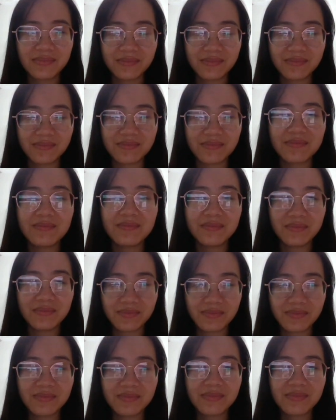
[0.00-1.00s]
Mm-hmm.
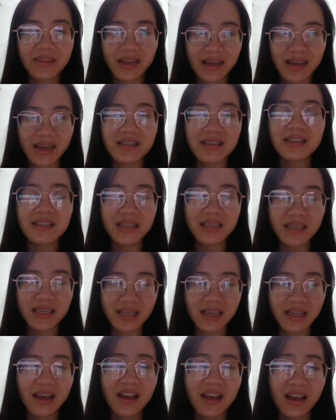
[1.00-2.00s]
I
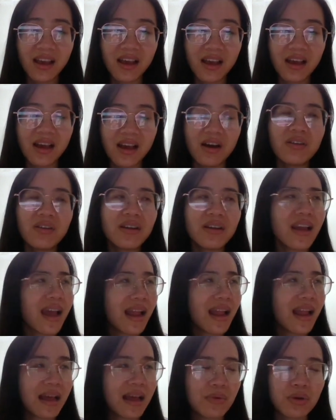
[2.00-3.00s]
see. Okay,
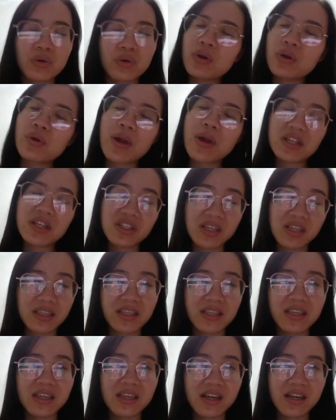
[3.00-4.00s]
I have a quick question
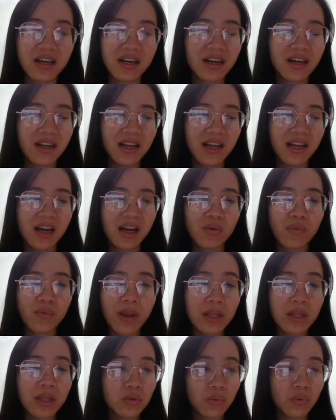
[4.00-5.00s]
here.
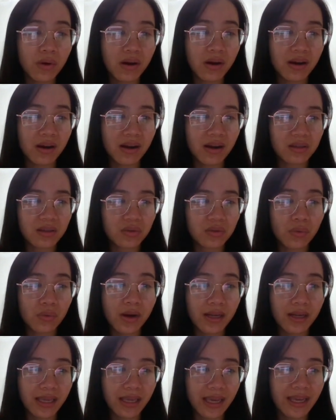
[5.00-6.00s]
When you
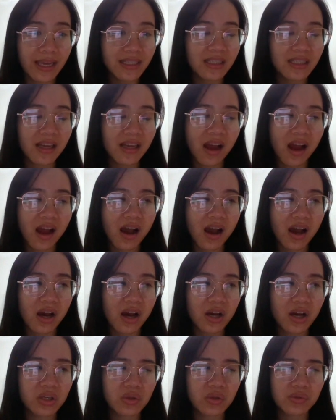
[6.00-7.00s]
were a kid,
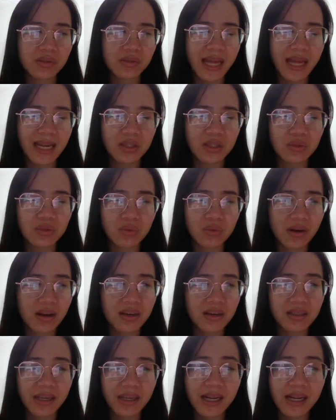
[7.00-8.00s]
you started to
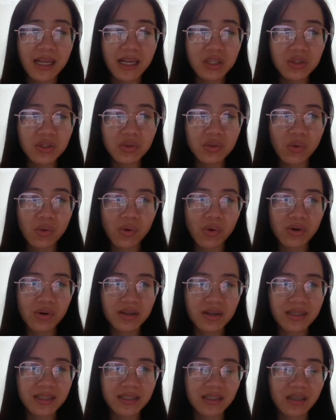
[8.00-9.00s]
learn English
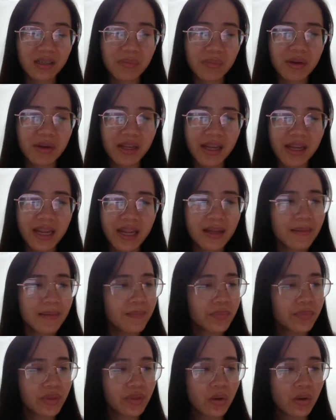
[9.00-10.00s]
or communicate
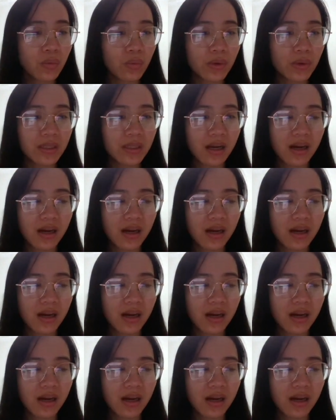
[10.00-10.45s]
with